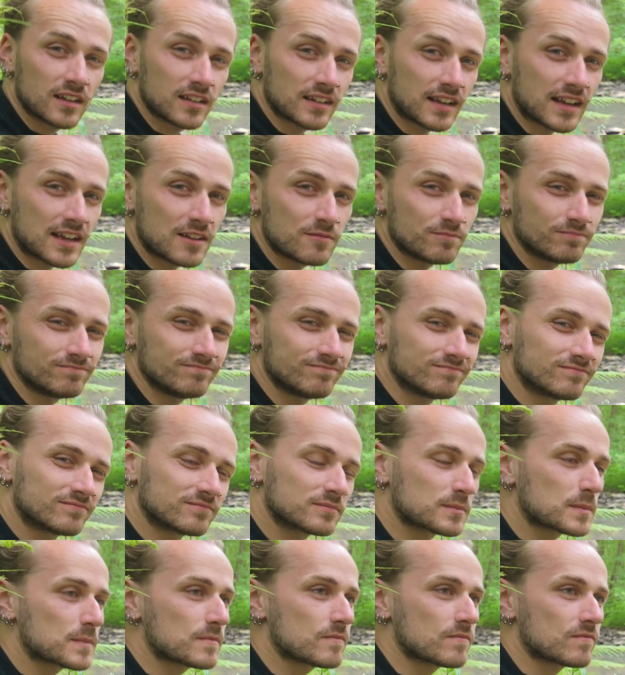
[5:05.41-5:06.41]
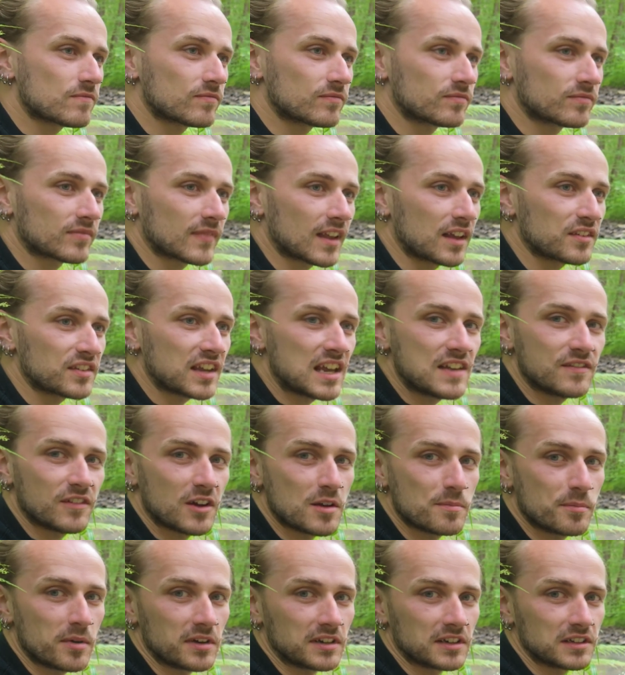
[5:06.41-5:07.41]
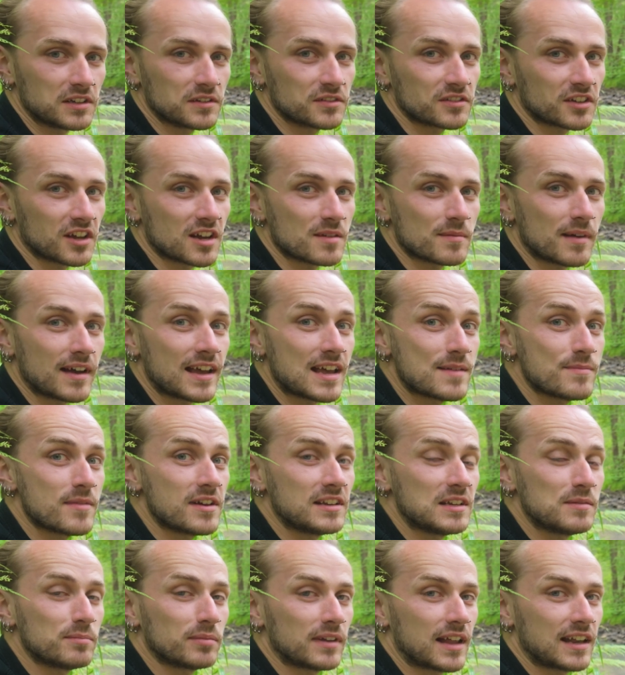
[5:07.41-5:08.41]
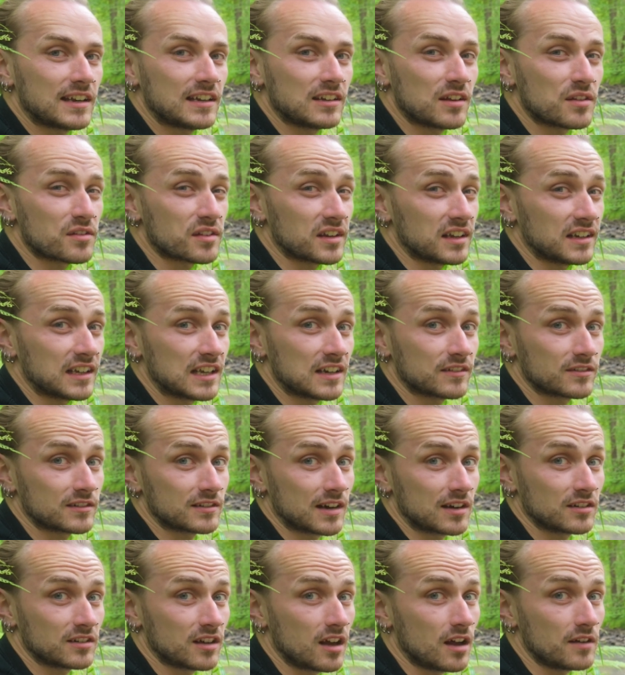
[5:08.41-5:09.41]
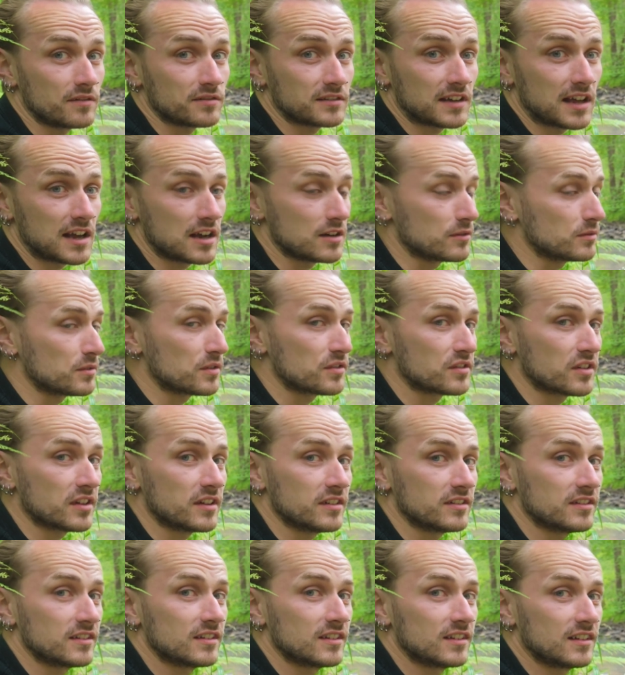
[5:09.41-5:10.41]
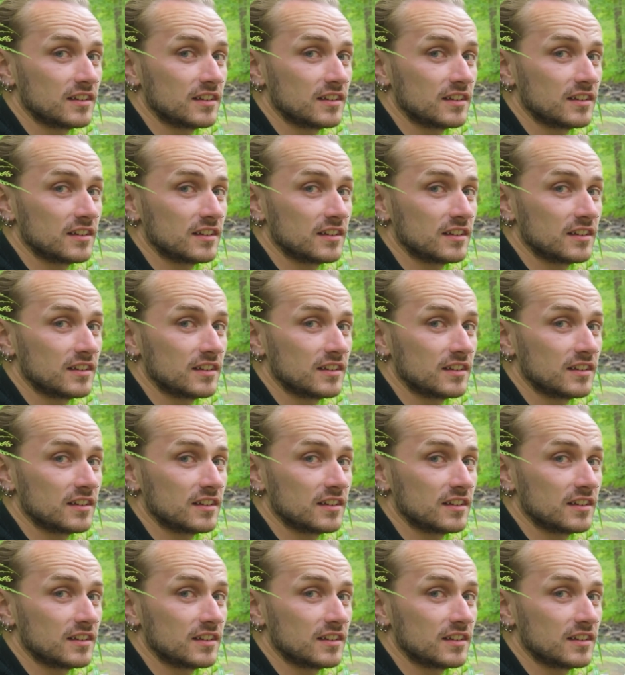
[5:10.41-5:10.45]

Now, I say if I put in enough time, I am only planning on sitting here for around half an hour or so.